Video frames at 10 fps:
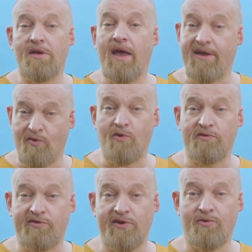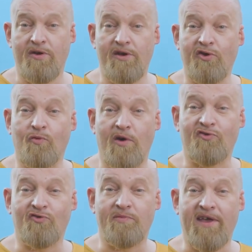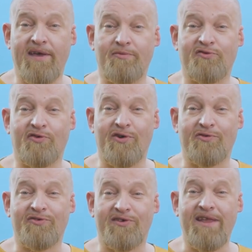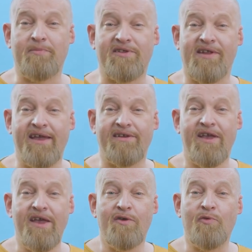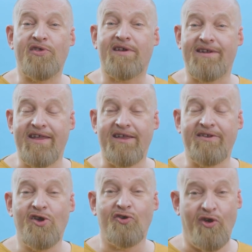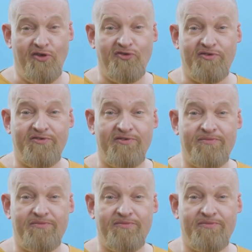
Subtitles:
and also you want to be able to go to sleep at night with a clean conscience.